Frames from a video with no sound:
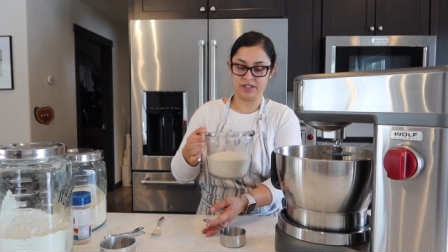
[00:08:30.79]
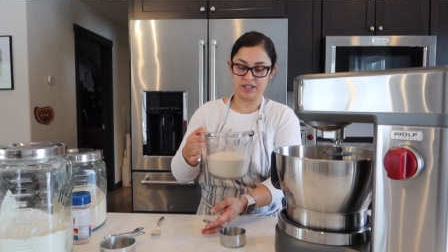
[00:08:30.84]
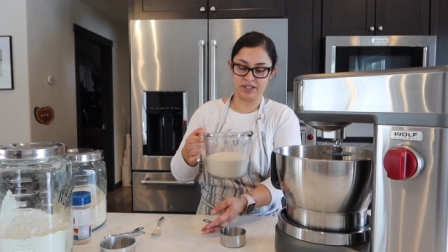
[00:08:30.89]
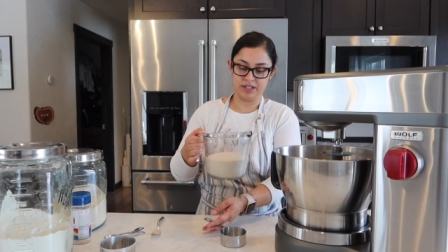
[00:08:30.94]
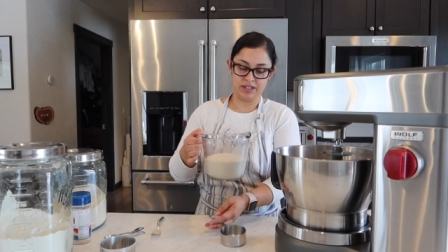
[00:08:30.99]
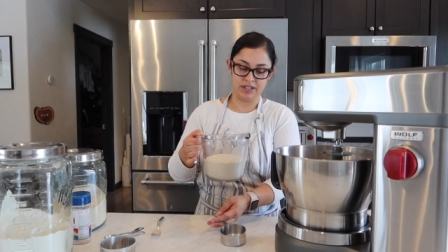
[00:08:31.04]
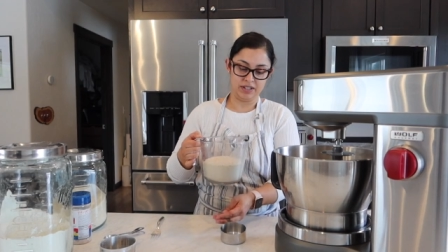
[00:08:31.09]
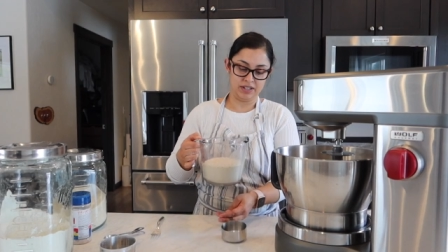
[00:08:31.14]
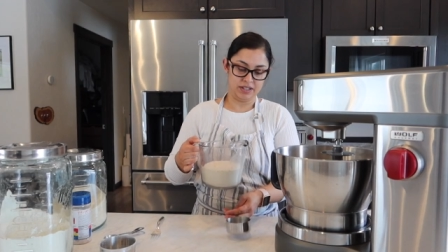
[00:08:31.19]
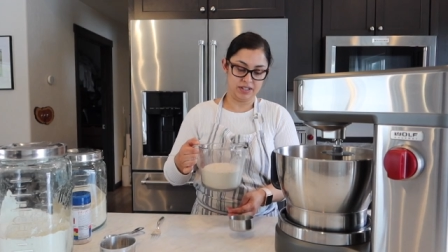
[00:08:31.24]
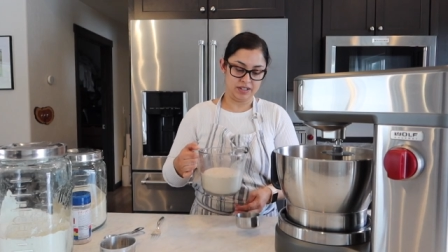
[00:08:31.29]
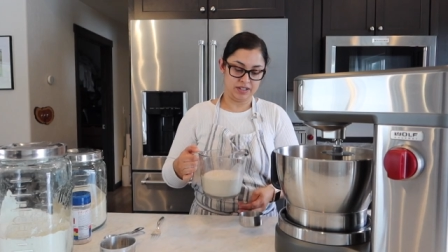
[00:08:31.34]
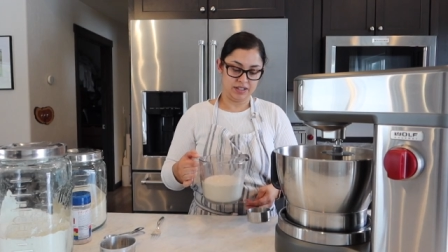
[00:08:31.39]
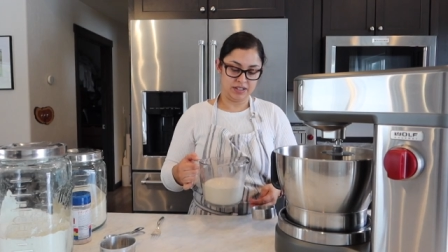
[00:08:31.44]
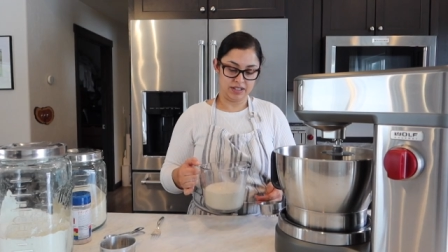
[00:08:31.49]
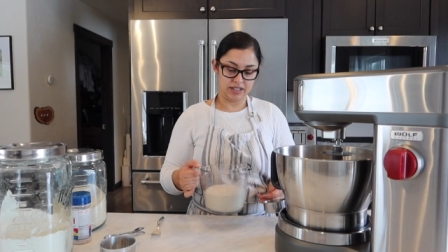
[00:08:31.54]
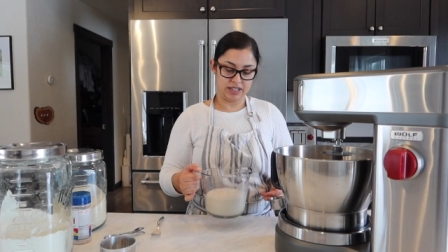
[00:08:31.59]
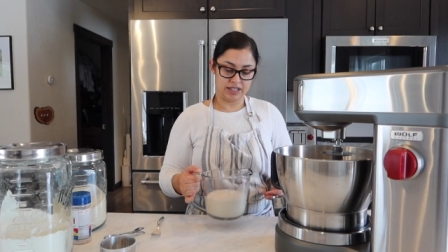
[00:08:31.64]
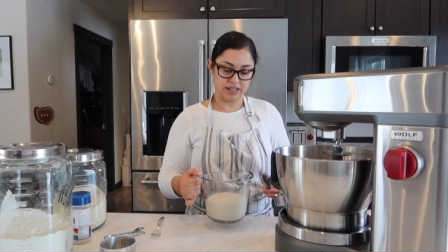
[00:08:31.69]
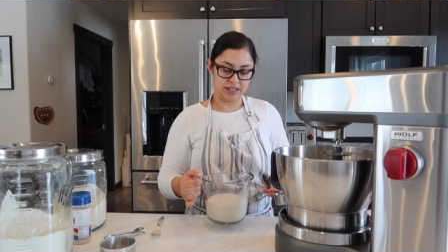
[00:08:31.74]

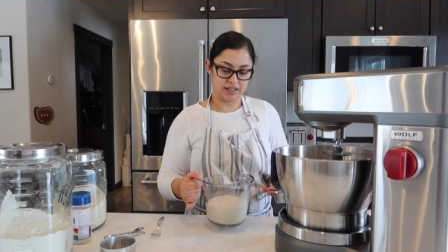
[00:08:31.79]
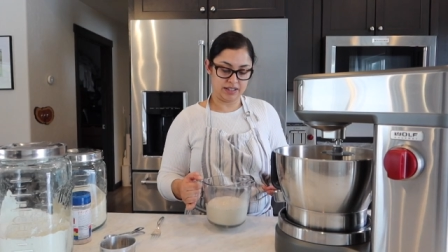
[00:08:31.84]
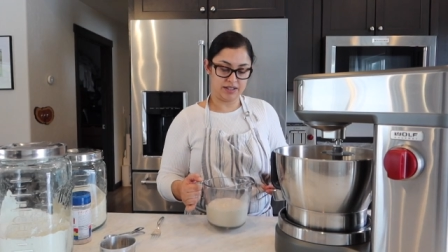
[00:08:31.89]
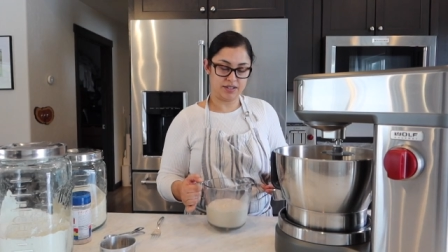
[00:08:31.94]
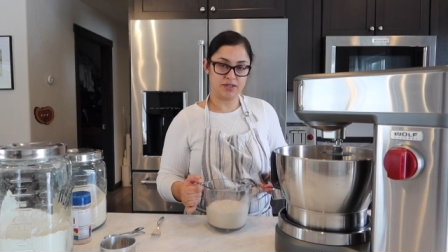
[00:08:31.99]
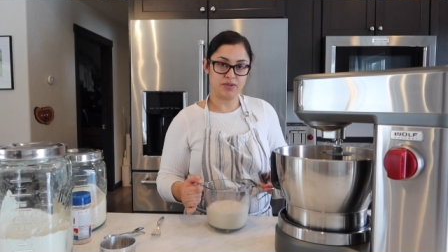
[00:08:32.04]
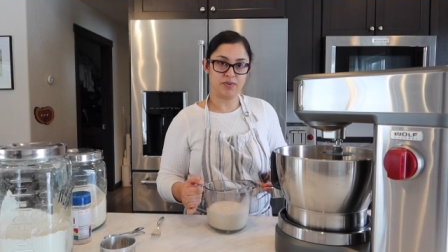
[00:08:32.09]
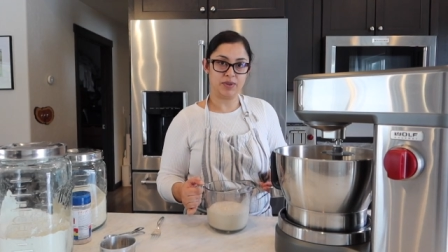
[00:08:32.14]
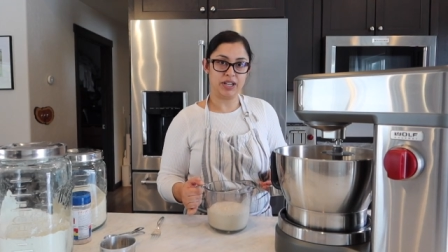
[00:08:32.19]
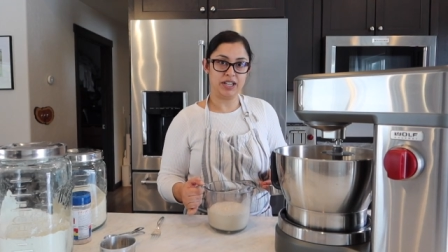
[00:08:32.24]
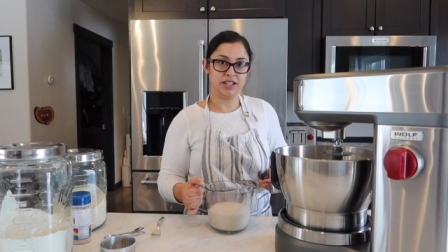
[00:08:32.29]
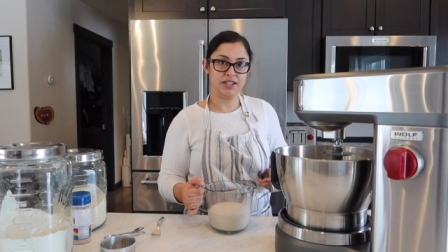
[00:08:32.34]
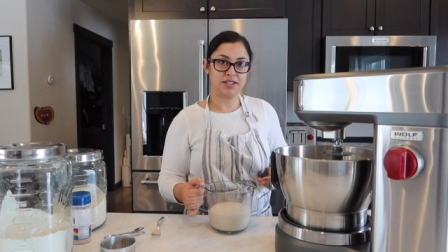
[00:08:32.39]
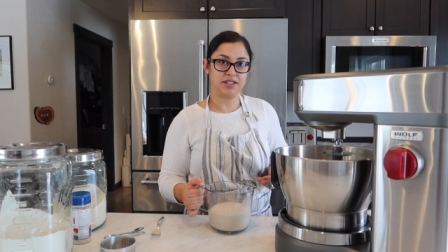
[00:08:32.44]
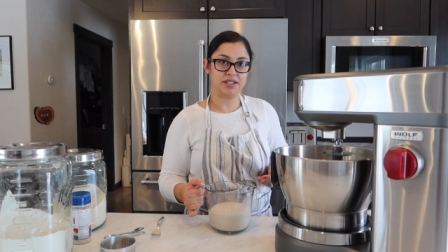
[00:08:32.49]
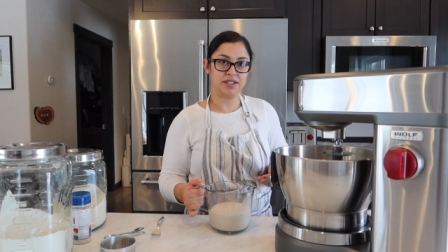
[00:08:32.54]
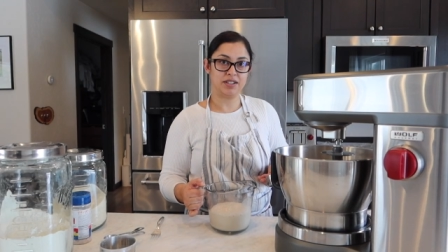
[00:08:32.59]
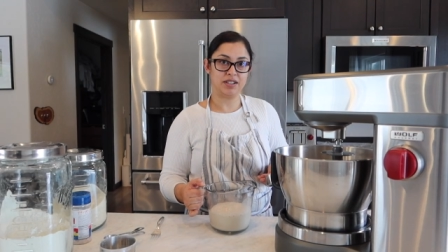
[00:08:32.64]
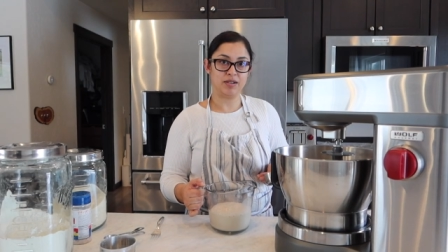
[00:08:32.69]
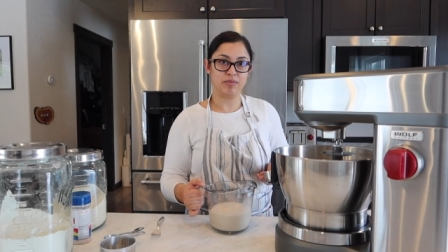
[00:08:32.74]
At this
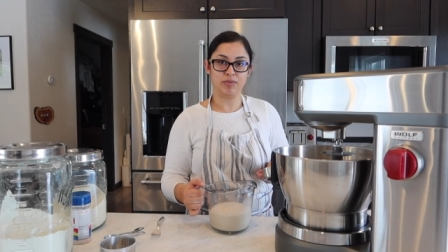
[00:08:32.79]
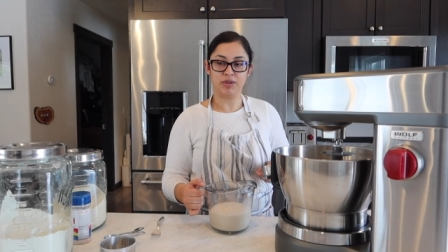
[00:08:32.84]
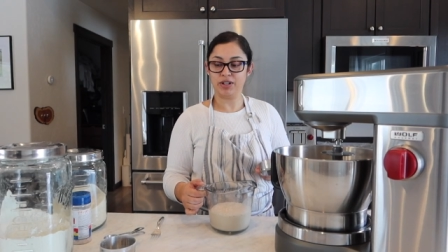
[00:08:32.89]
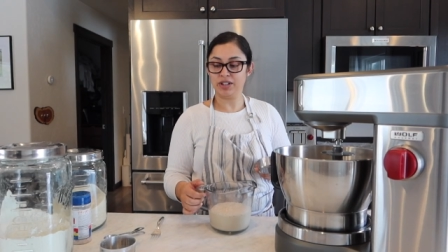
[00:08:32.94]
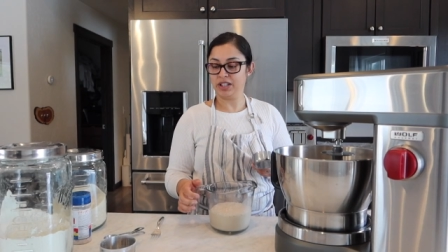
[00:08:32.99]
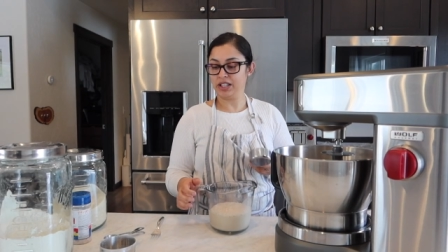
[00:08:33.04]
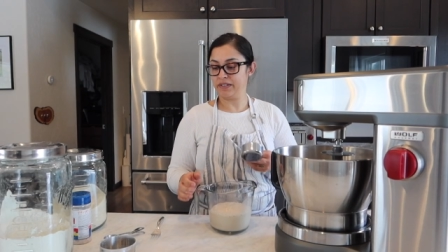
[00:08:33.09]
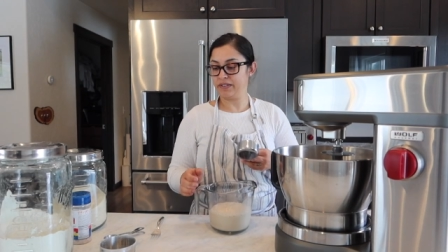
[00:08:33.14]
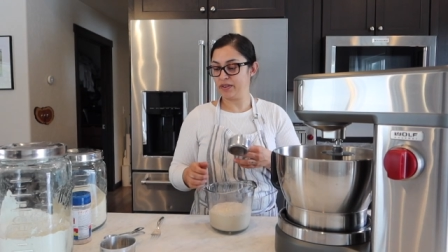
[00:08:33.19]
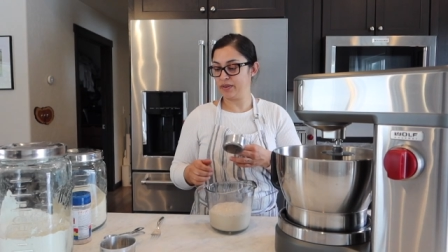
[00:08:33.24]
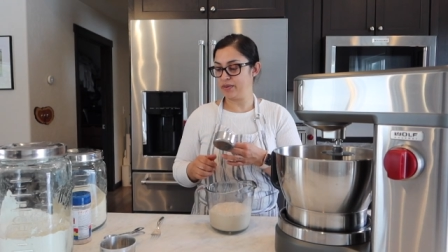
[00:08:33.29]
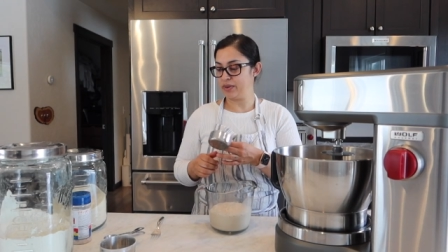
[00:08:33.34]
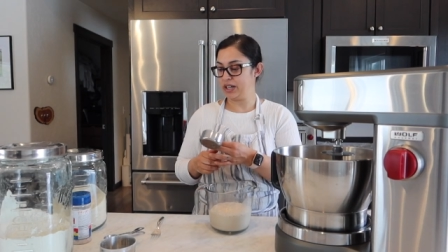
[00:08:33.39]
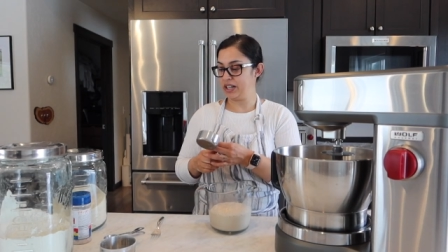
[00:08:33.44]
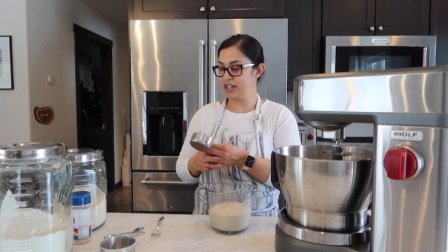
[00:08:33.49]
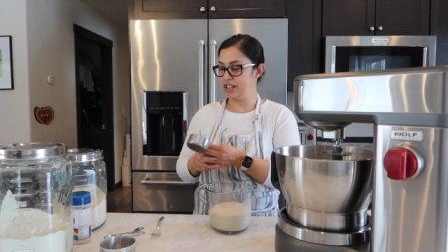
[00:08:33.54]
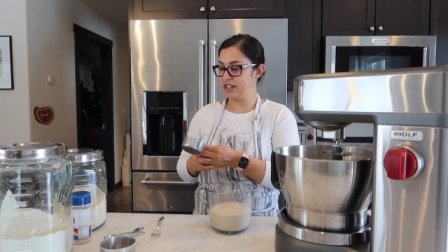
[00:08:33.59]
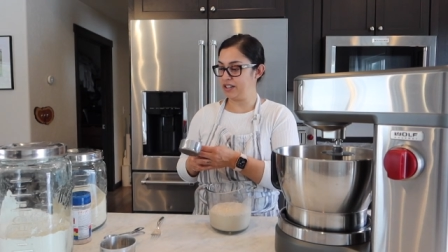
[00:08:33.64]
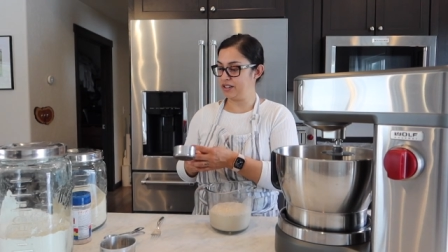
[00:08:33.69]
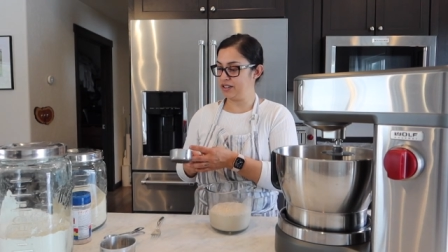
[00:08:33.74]
rate, I'm going to leave it
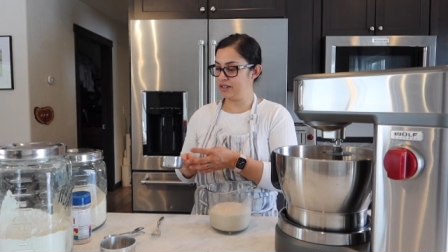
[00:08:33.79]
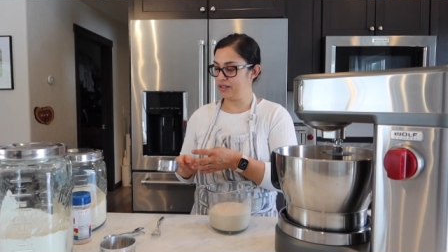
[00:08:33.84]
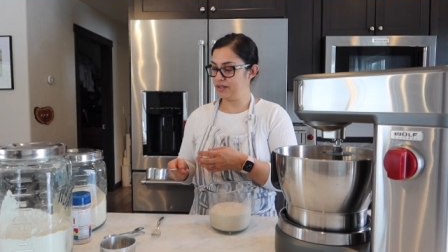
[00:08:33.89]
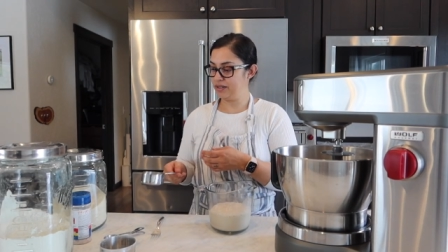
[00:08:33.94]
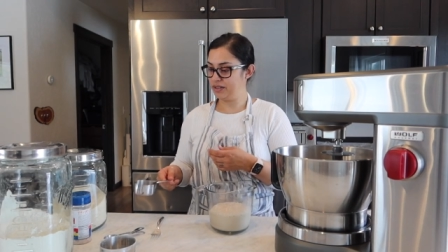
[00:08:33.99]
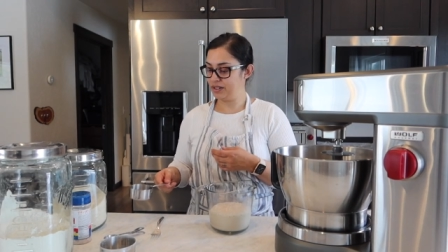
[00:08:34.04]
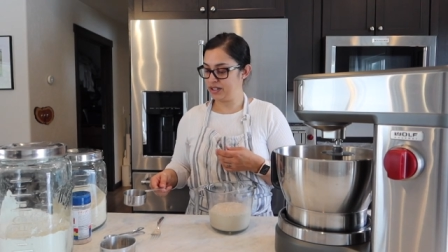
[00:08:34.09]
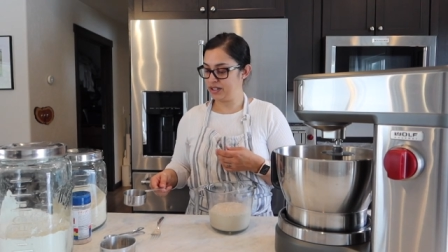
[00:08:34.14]
right here.